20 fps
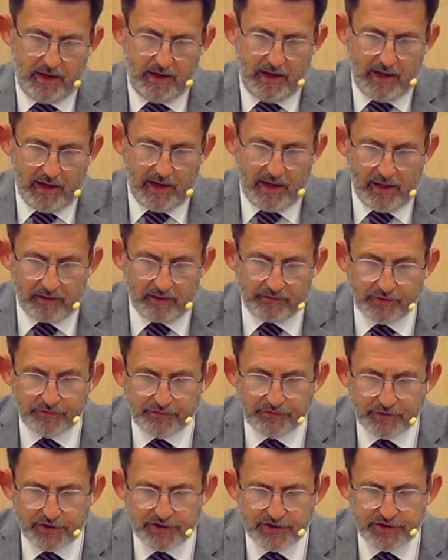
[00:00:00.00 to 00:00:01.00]
And from
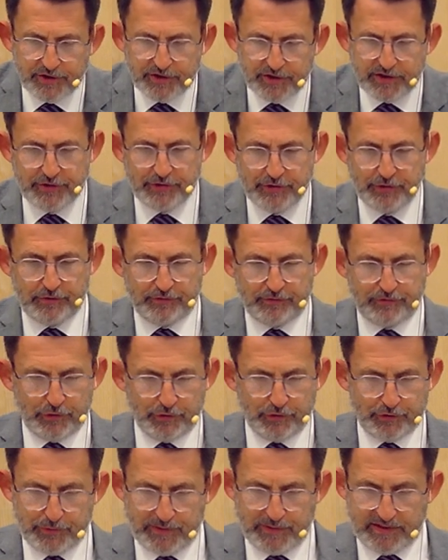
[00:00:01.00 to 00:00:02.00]
verse 32 of
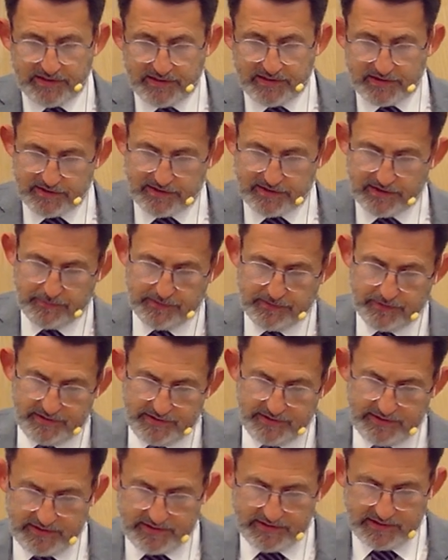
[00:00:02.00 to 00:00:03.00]
Luke 23, we
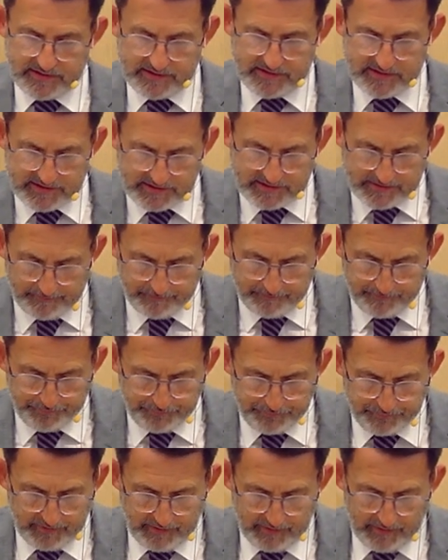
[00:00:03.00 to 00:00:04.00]
read this.
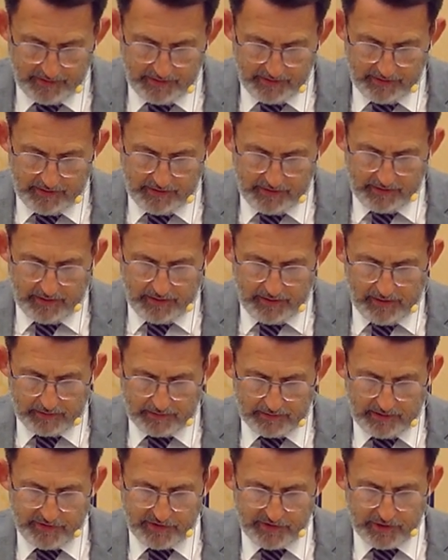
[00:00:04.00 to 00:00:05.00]

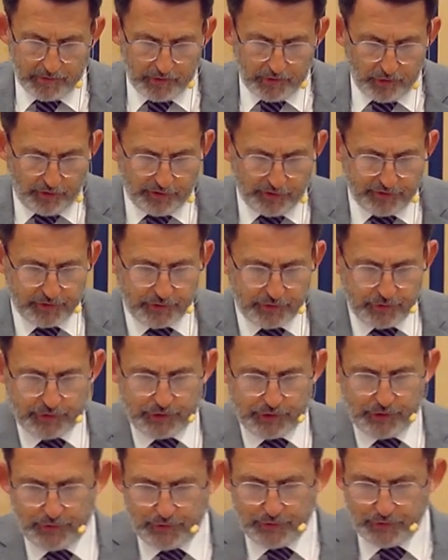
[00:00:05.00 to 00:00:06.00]
And there were also
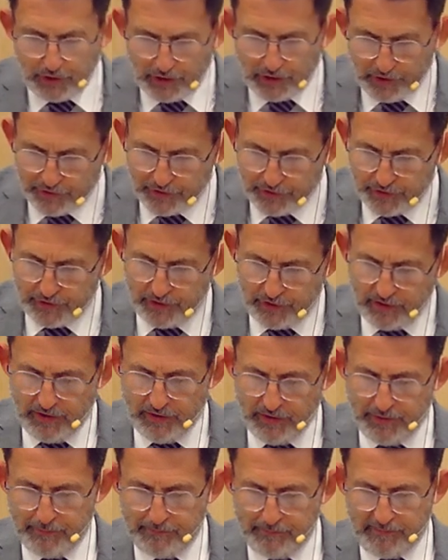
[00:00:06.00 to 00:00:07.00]
two other
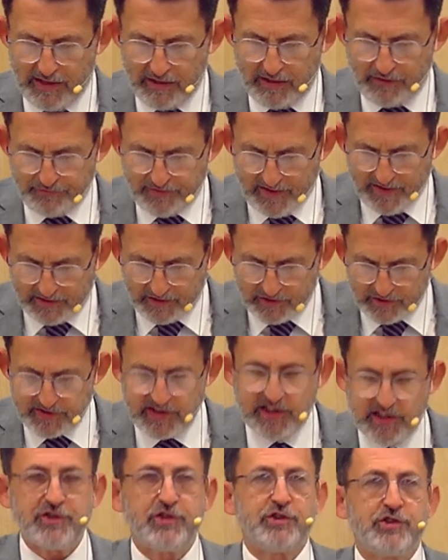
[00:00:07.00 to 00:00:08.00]
malefactors,
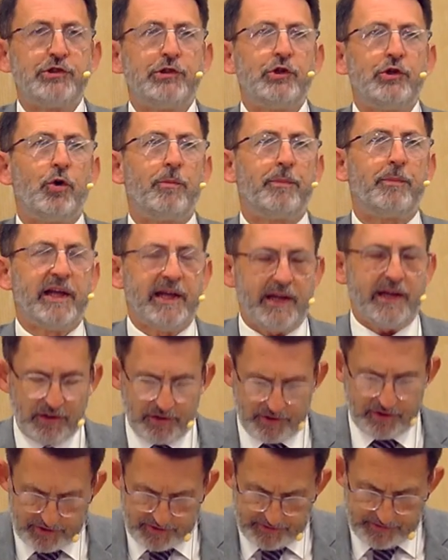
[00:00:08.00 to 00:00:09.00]
that's just
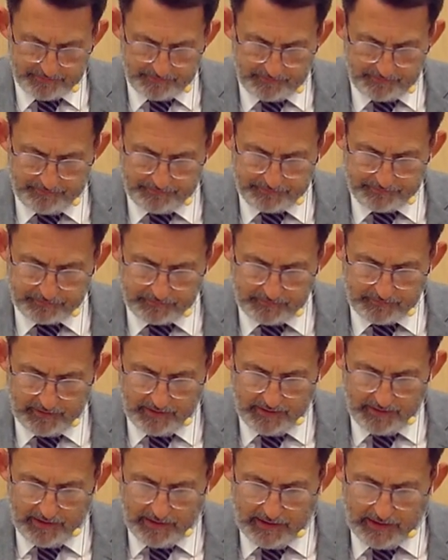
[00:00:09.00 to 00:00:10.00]
lawbreakers,
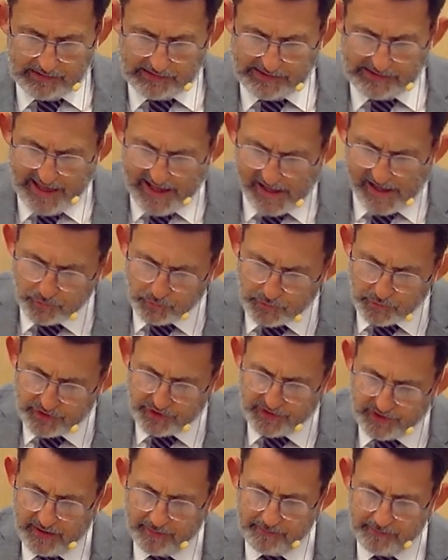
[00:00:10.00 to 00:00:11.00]
led with
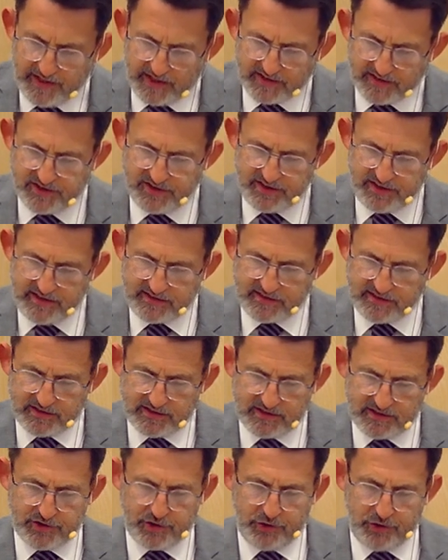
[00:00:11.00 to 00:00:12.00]
him, that's
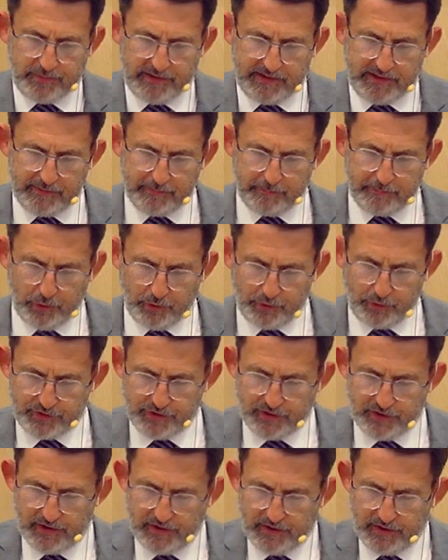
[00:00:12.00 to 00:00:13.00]
Jesus, to be put
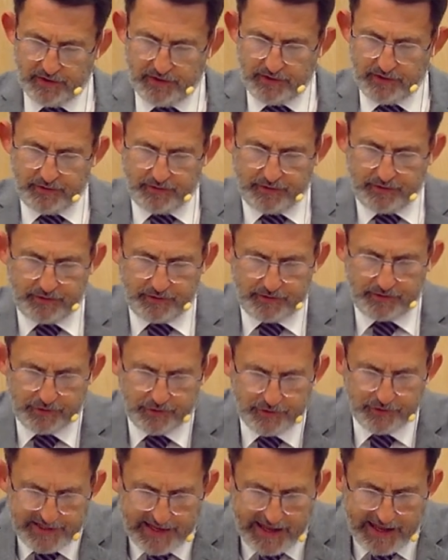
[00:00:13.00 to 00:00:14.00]

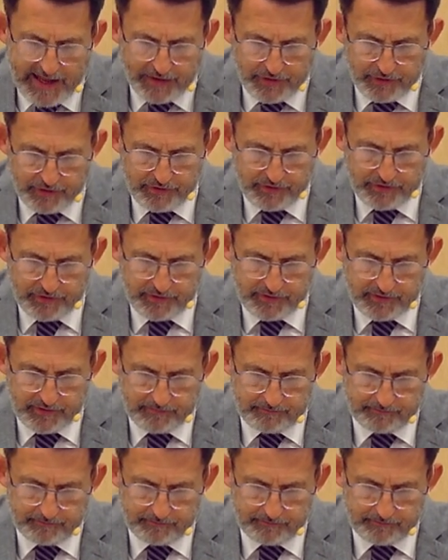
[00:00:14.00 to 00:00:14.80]
to death.